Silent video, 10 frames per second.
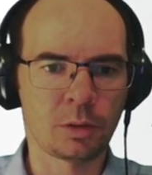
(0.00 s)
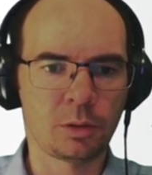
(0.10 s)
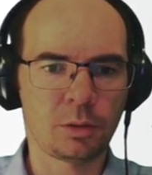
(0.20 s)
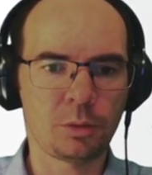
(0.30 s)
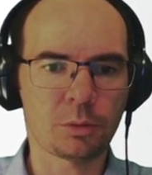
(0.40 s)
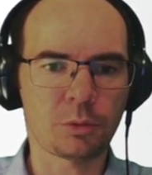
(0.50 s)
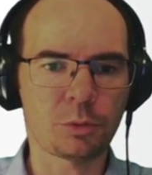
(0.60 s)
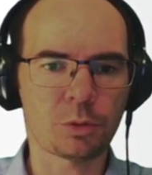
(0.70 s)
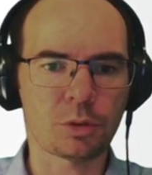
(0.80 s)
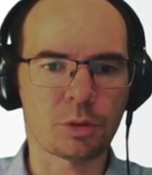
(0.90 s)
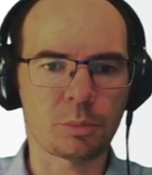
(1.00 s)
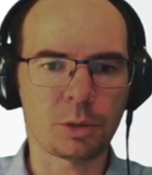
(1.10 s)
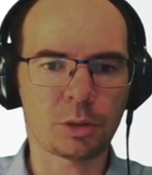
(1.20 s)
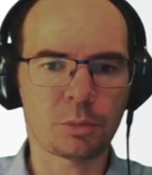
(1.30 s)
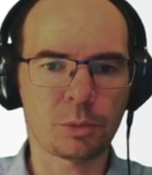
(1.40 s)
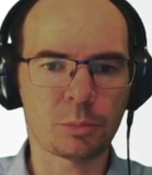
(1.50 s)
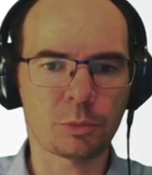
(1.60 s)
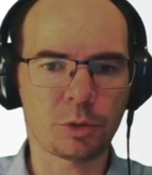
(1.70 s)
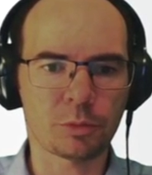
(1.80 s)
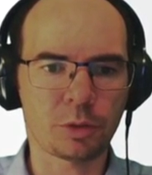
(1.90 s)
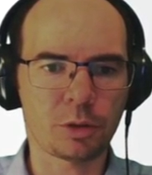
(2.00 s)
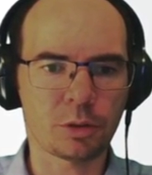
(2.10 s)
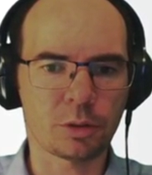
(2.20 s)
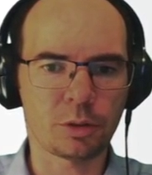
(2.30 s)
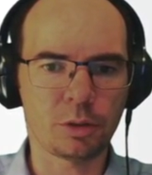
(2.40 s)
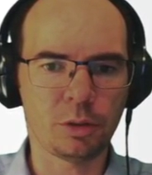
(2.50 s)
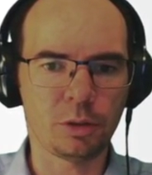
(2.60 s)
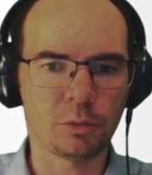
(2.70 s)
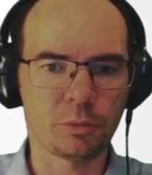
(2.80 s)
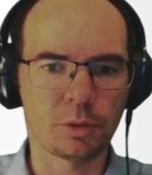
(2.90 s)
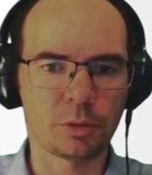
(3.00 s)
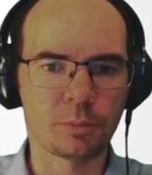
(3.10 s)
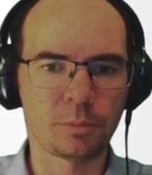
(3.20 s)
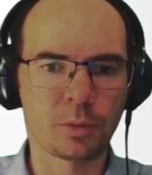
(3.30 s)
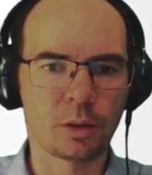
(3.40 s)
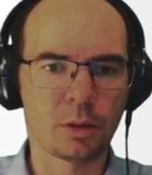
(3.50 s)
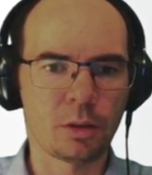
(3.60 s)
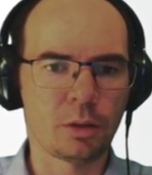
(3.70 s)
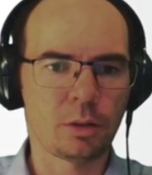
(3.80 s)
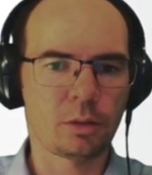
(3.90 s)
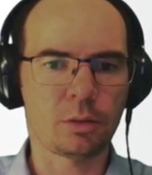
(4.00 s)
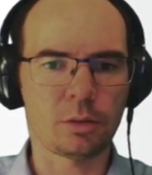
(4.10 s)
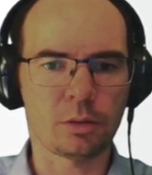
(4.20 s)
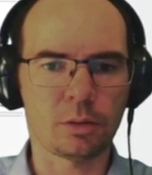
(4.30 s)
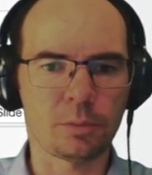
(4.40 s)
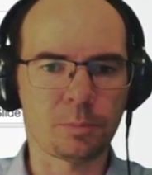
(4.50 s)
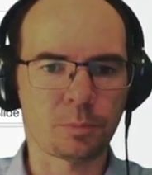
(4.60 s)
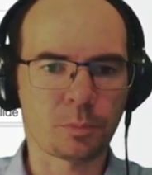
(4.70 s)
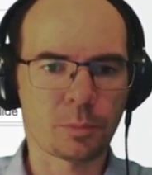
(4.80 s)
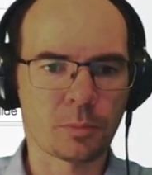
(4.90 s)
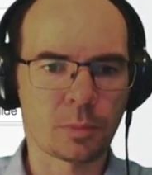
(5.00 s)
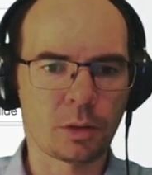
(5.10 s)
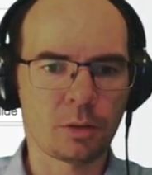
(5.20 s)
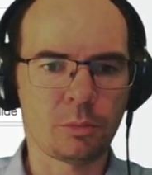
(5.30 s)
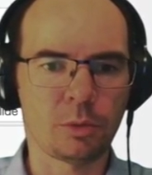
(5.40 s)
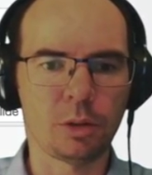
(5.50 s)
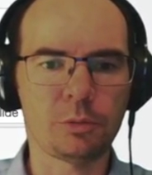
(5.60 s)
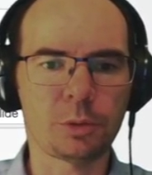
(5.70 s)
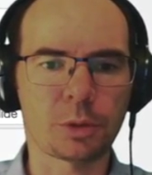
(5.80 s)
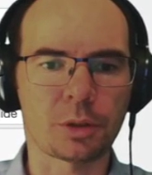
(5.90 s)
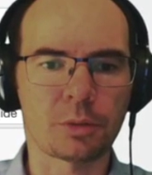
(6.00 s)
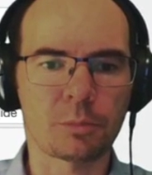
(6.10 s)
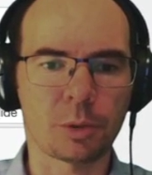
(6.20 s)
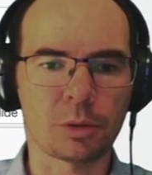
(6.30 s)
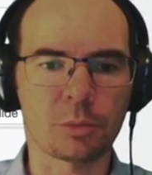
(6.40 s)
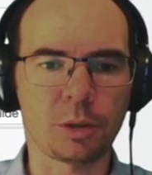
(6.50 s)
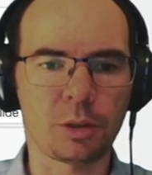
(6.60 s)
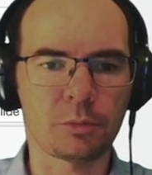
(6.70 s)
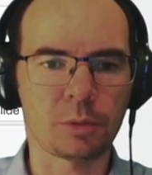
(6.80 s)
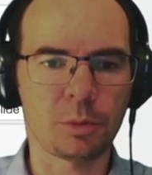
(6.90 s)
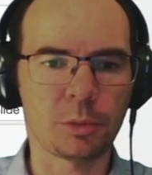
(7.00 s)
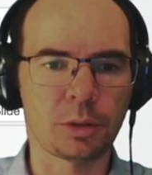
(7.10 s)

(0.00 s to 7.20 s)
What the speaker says: No convergence. Maximum number of iterations achieved. Well, of course, because we have only one.